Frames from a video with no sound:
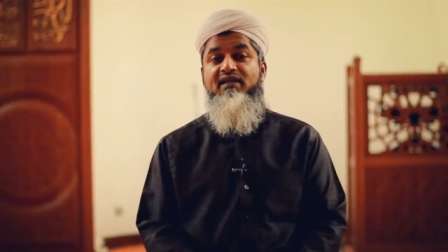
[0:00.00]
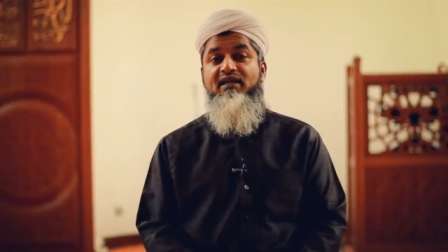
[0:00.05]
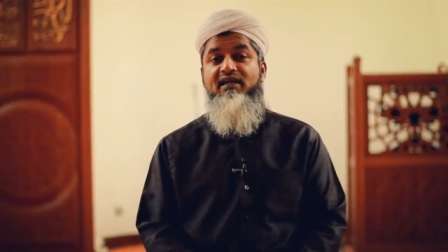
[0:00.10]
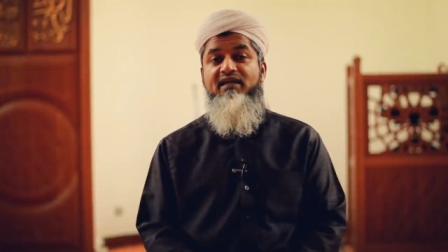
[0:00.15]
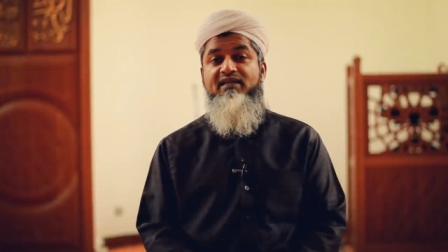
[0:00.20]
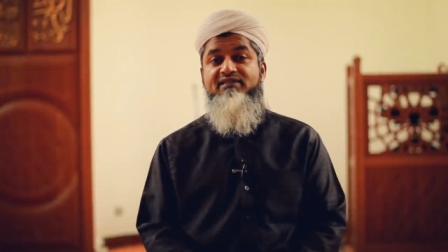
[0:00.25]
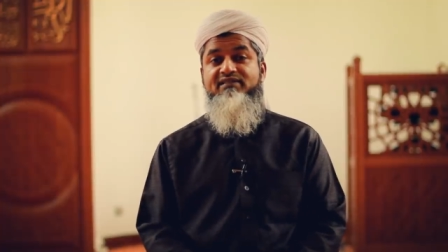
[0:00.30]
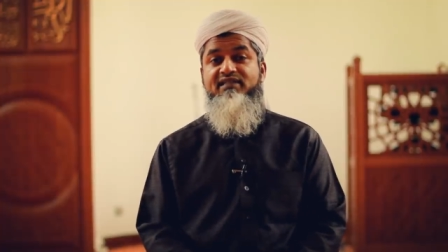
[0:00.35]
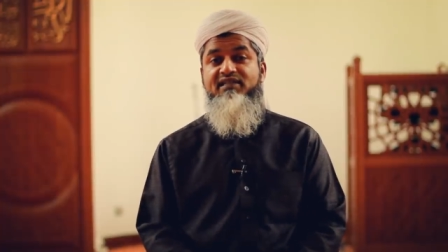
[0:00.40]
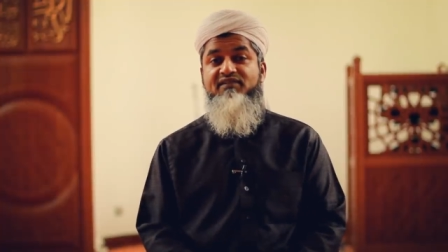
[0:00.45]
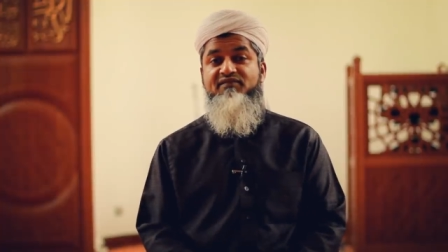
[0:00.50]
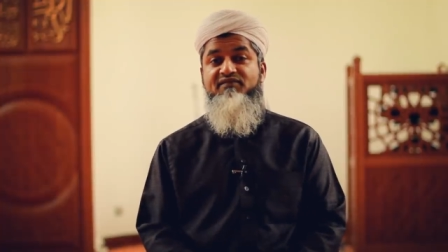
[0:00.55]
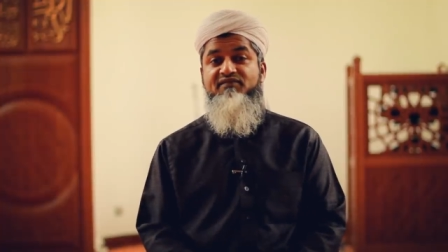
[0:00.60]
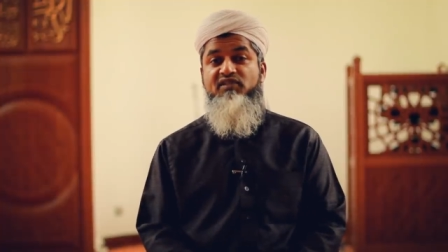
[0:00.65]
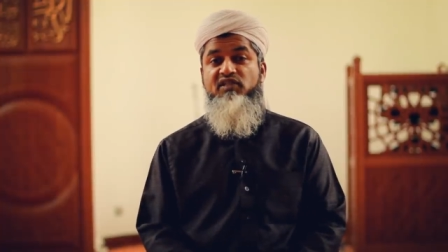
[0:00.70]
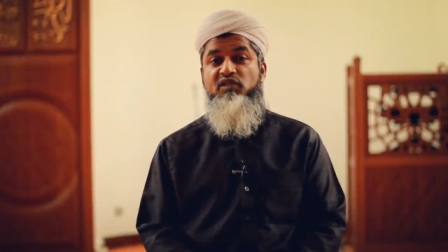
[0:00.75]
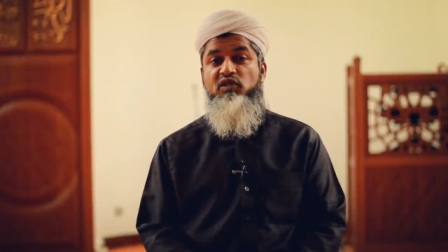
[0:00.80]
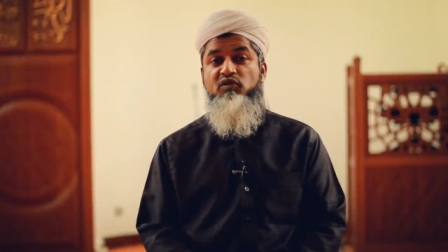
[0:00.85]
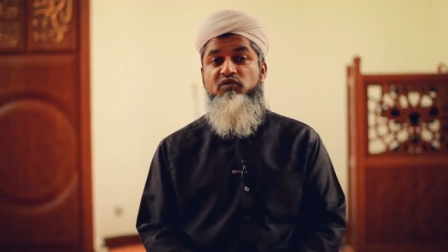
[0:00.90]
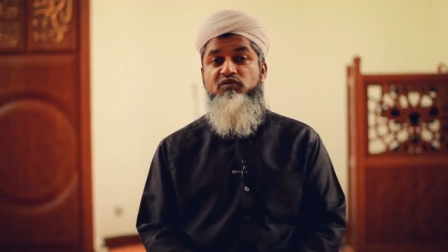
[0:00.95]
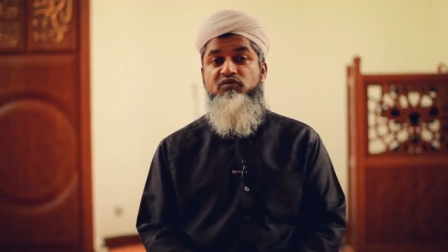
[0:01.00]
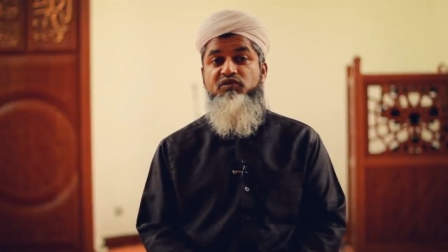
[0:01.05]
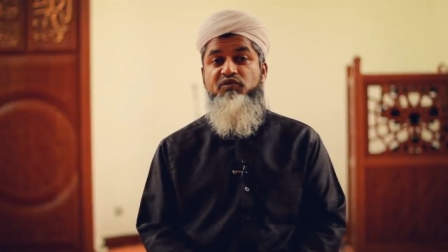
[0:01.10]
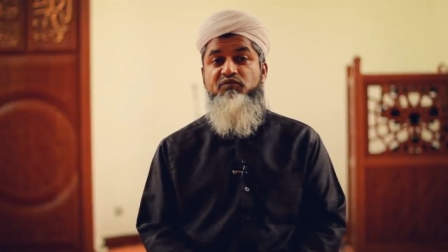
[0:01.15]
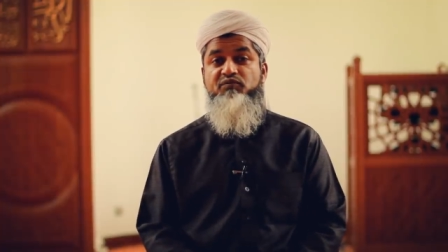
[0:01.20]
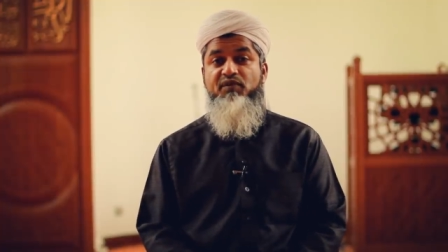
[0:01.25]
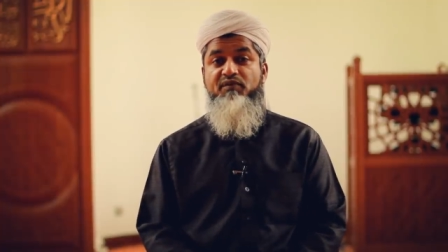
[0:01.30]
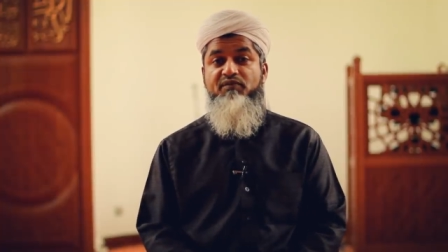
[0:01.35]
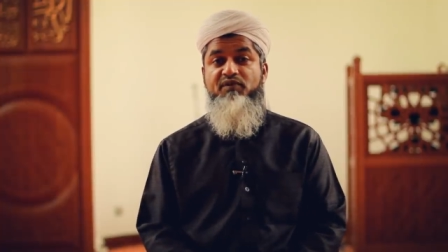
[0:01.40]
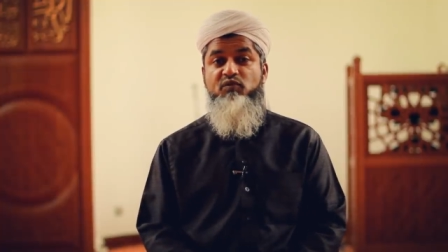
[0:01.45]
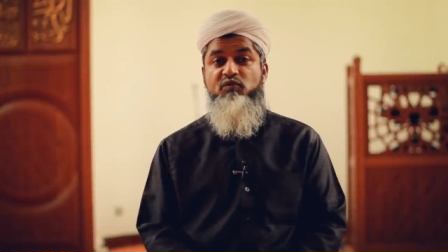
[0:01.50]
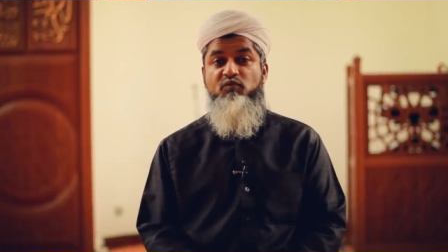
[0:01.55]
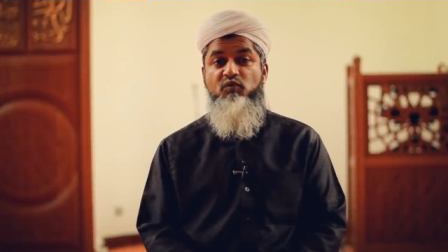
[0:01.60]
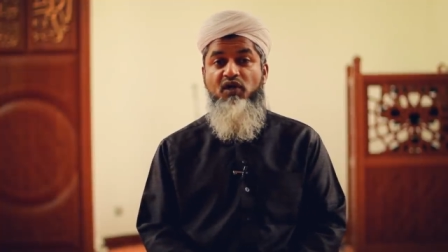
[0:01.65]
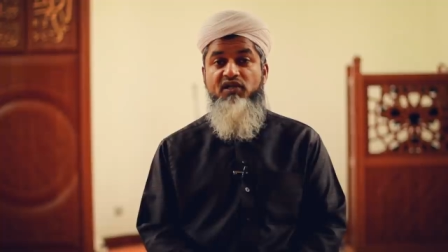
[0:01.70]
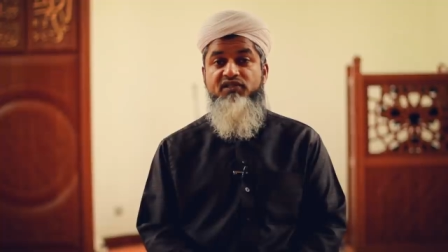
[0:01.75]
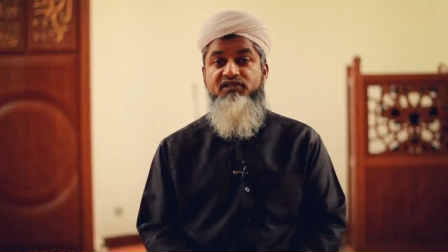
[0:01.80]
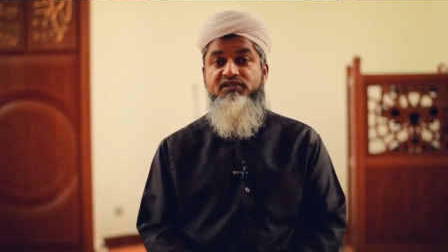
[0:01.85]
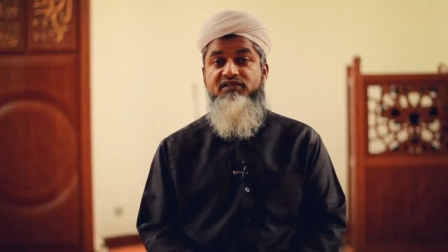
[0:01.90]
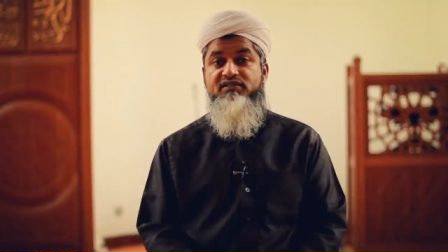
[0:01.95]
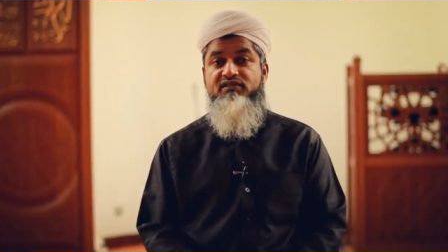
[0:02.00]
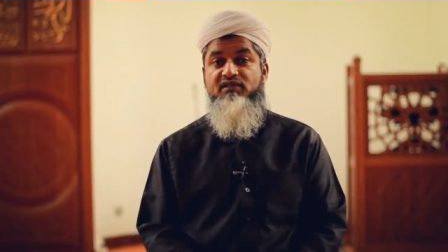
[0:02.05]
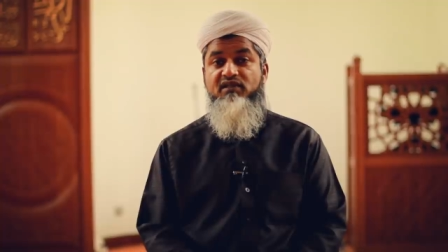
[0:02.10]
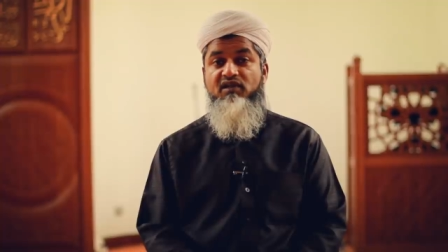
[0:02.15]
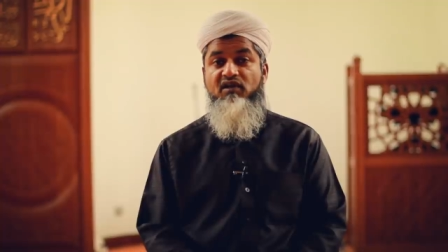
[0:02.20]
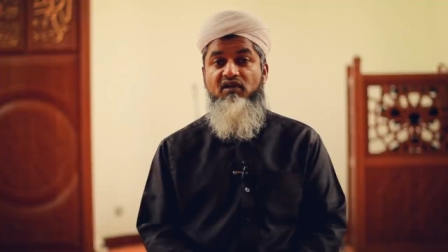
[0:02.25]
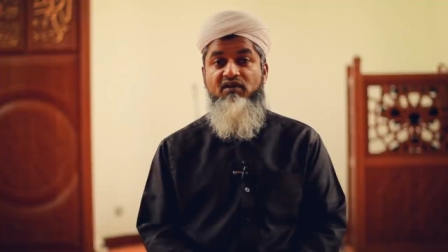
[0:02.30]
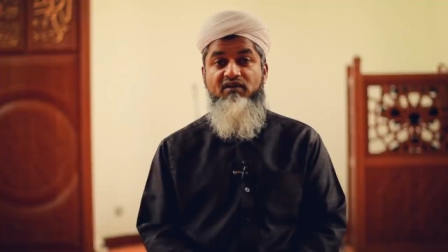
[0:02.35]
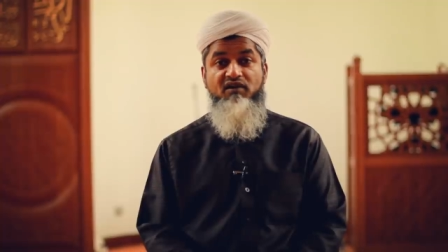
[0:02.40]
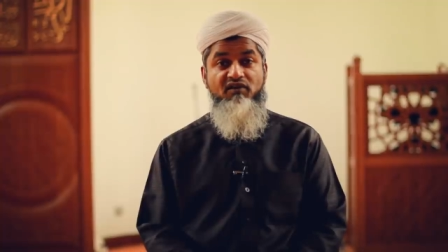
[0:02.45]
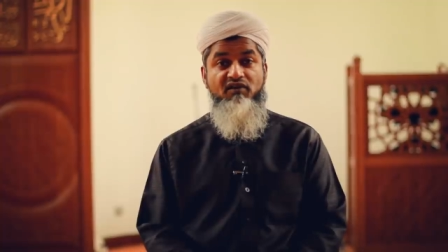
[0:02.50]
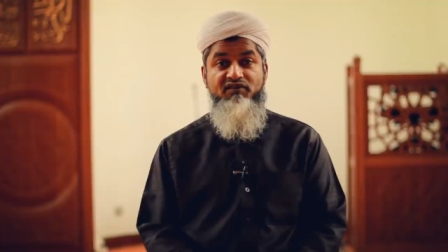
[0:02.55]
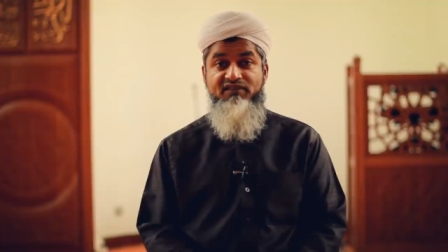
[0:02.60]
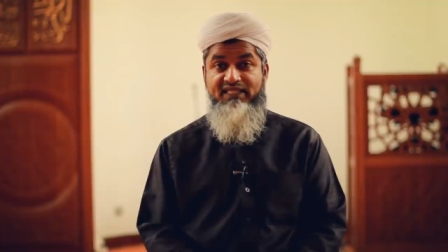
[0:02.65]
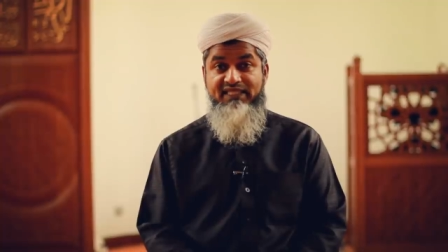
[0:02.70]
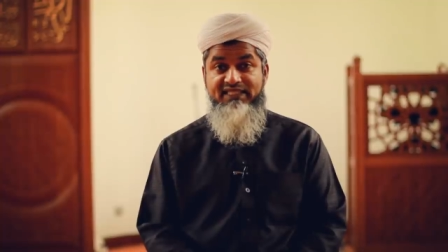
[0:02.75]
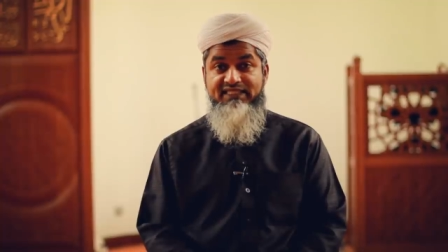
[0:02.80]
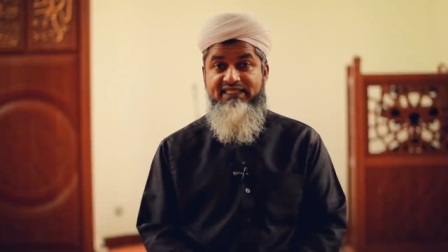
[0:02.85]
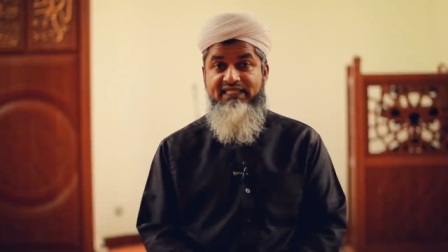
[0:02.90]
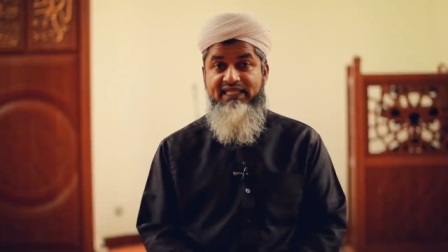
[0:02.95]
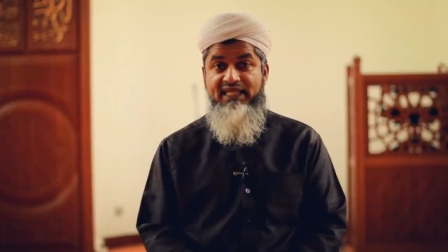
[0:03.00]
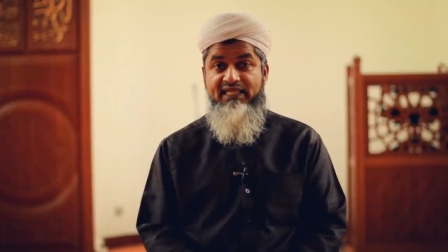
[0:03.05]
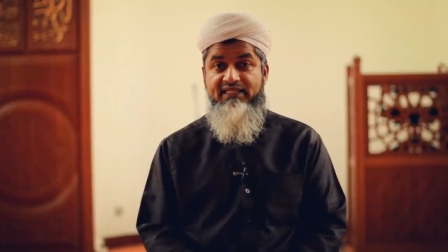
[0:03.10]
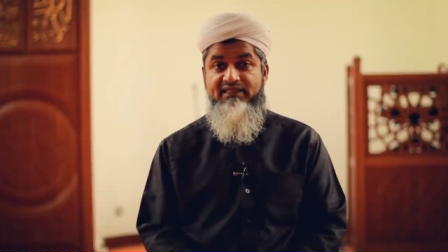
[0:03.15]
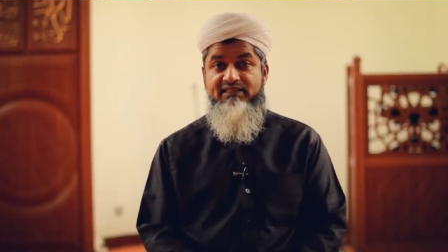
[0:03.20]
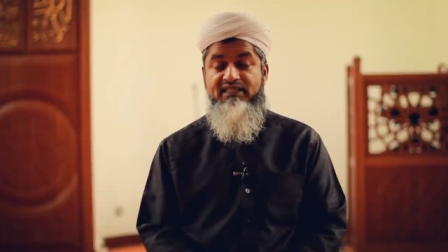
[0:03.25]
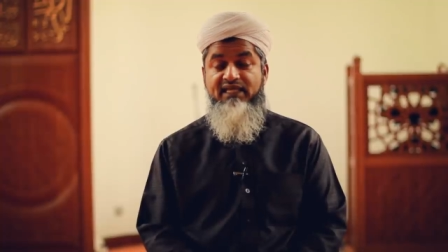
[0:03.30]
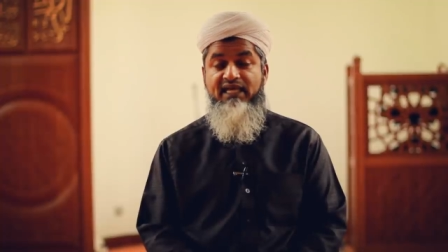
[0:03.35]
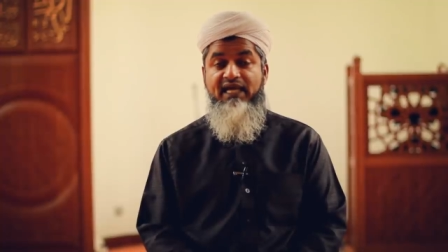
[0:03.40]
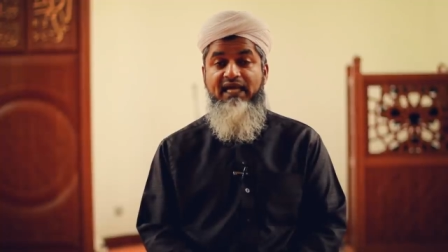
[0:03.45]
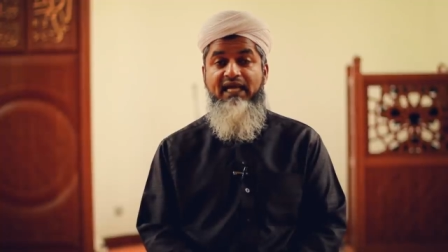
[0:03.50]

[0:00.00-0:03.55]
uh, certain videos you probably watched on the internet,